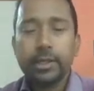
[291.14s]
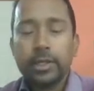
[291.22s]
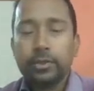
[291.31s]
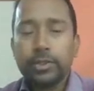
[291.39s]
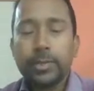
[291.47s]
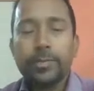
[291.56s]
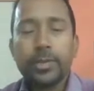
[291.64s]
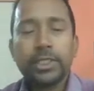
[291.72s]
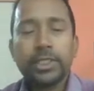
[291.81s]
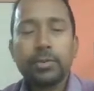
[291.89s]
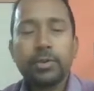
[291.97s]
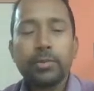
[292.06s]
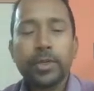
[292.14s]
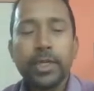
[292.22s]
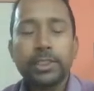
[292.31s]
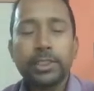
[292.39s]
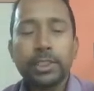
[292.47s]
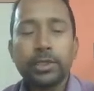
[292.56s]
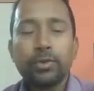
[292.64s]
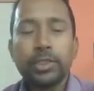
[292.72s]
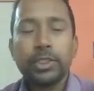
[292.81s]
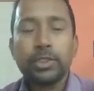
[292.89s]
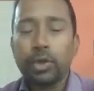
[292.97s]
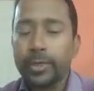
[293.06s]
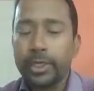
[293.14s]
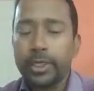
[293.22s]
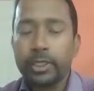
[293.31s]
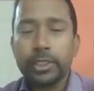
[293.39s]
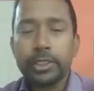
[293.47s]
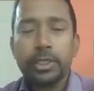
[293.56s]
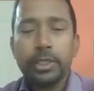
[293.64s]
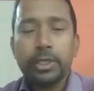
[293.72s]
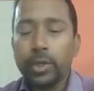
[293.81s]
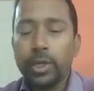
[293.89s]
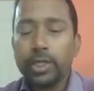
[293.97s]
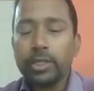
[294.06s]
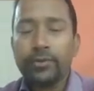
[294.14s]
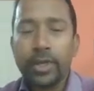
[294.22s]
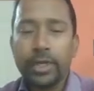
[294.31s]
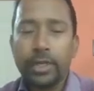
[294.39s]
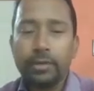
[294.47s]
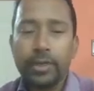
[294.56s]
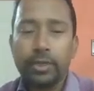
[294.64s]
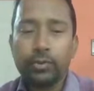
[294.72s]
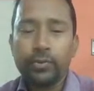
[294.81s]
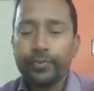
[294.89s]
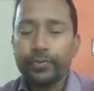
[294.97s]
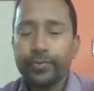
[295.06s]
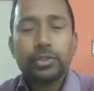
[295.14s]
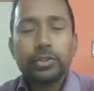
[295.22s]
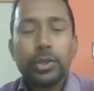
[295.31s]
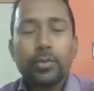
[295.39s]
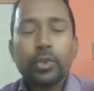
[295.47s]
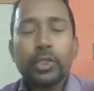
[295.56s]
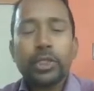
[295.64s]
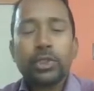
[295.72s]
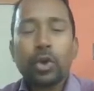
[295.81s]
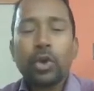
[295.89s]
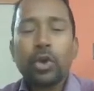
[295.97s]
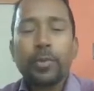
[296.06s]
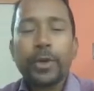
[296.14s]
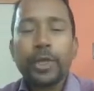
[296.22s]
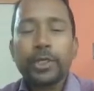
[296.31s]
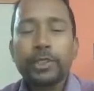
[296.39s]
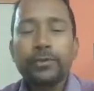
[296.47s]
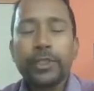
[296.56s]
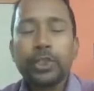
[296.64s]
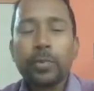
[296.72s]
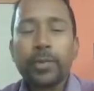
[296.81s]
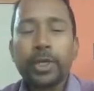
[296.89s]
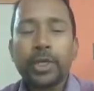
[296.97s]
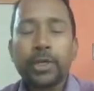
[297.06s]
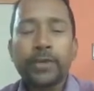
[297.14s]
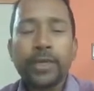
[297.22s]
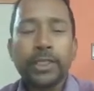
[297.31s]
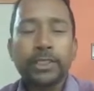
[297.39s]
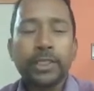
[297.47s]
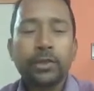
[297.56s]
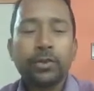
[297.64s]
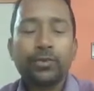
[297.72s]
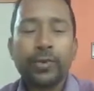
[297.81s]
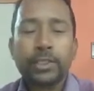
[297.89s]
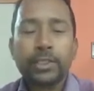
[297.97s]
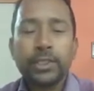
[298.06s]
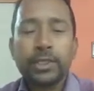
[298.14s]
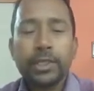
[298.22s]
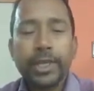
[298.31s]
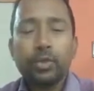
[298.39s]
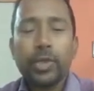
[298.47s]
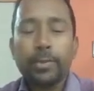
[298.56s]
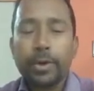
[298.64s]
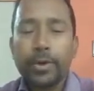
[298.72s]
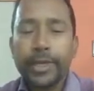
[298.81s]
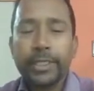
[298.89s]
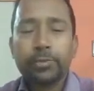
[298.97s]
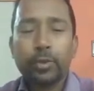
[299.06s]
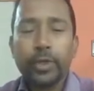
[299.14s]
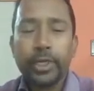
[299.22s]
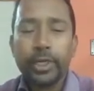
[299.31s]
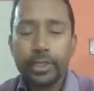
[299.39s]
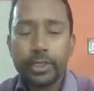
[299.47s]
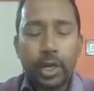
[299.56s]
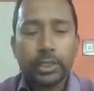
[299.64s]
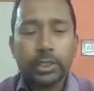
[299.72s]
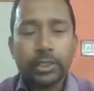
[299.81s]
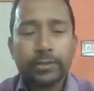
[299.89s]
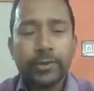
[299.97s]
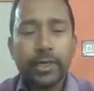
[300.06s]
Now step by step we will execute these operators to get the final value. So among these all operators, which operator will execute first? To the power exponent. Others will